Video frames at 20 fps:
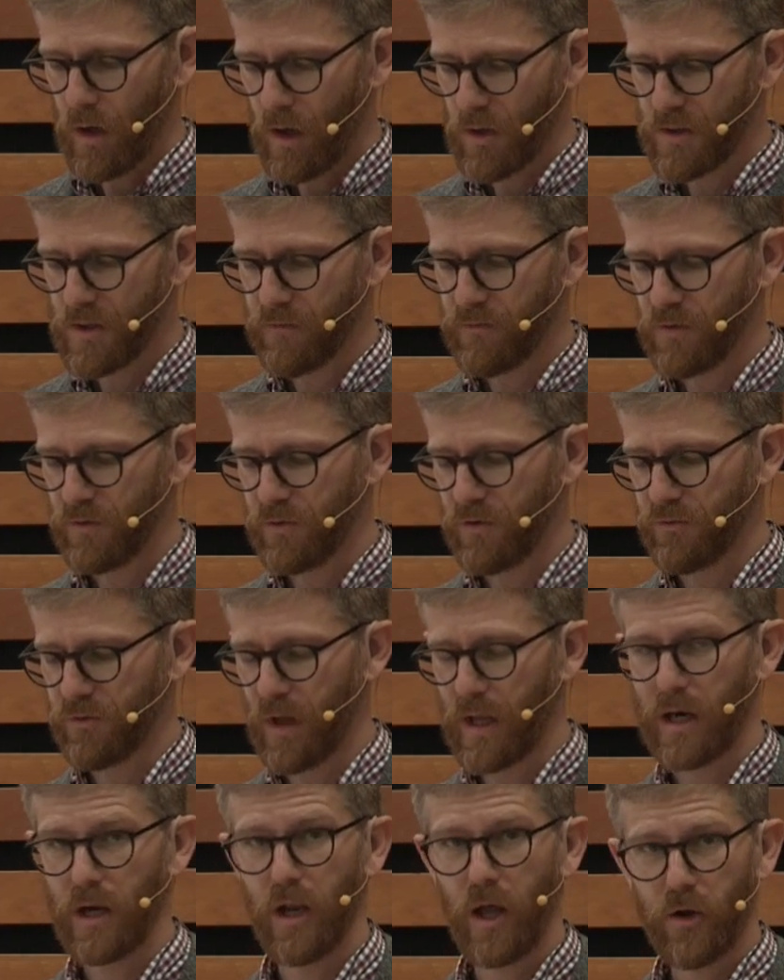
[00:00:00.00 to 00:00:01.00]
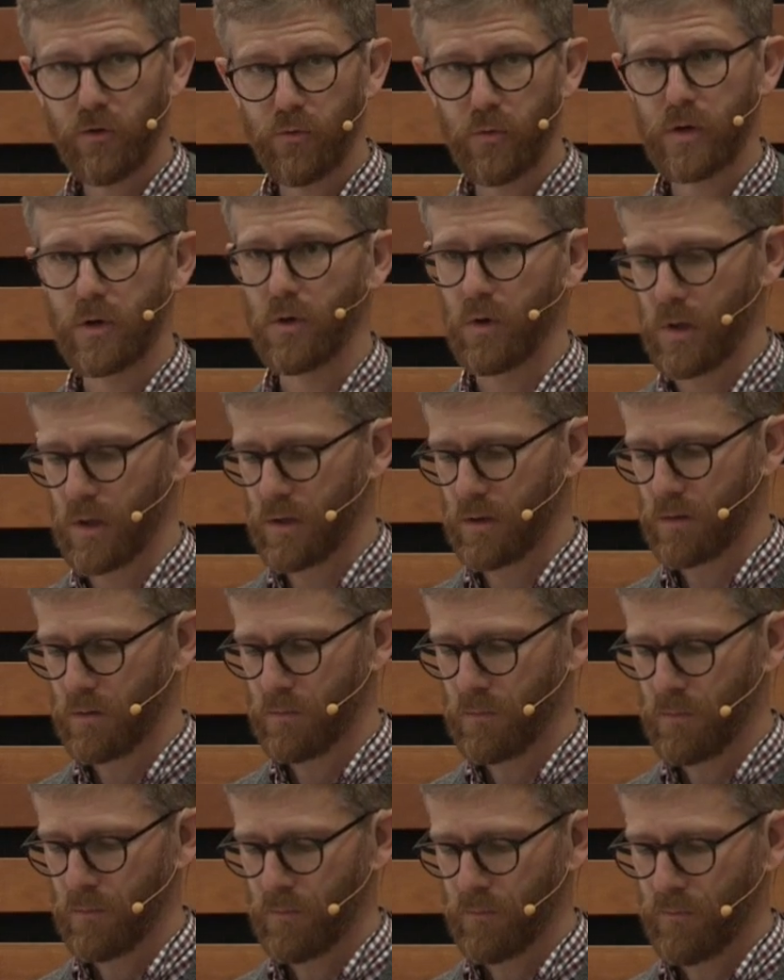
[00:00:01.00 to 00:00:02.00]
Our difference is not a luxury good,
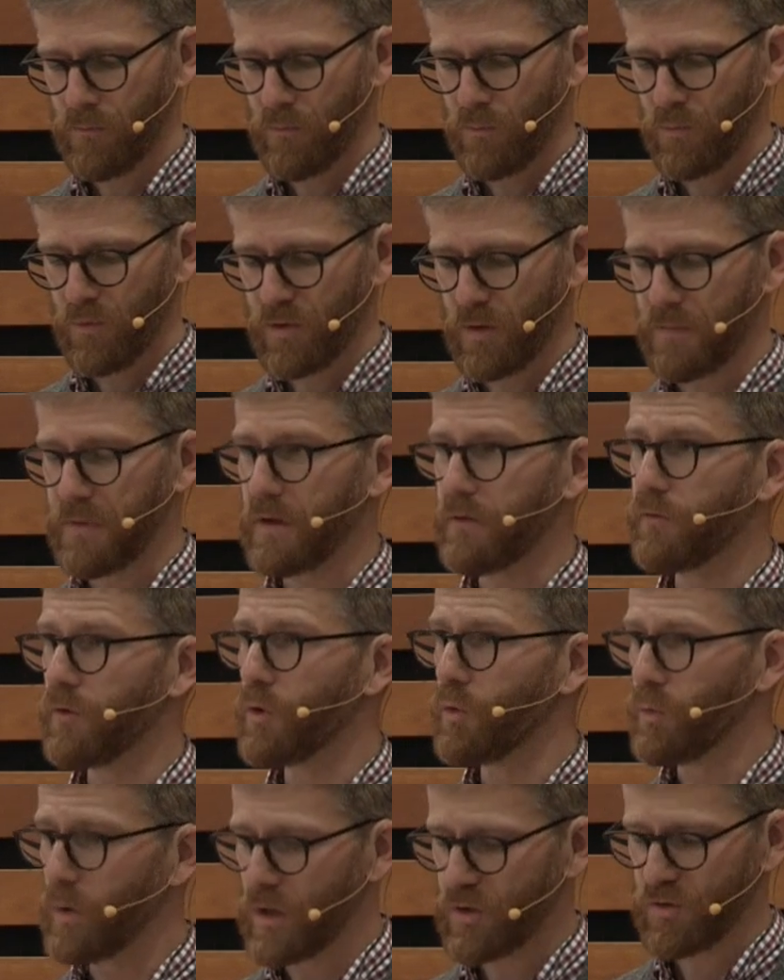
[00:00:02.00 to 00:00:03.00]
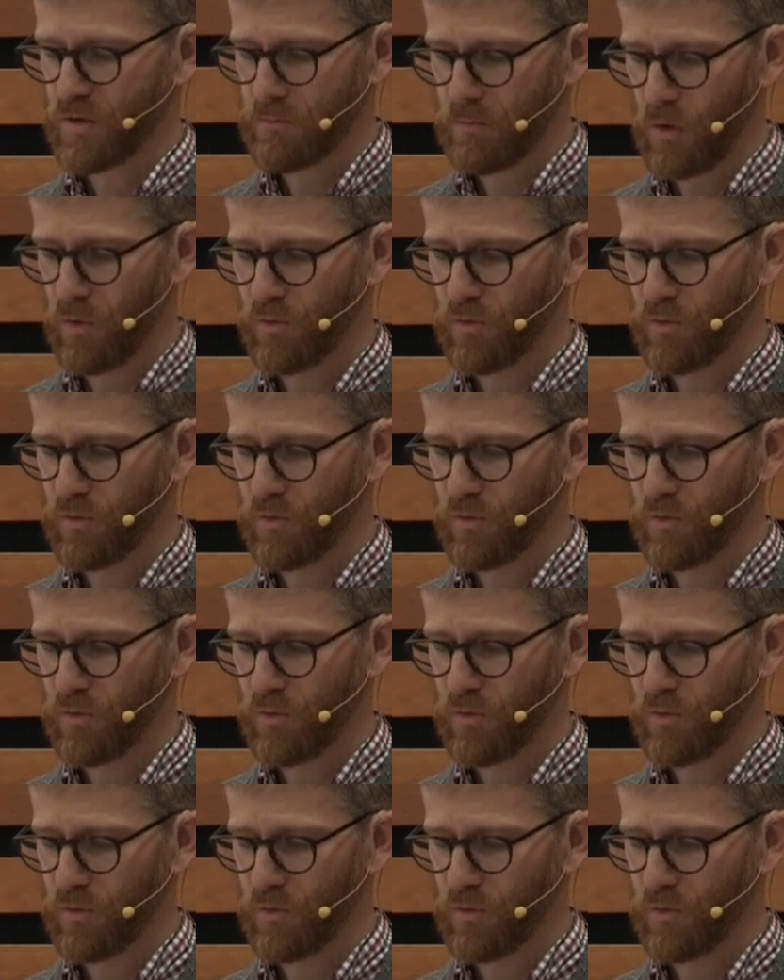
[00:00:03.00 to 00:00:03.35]
something for a rich and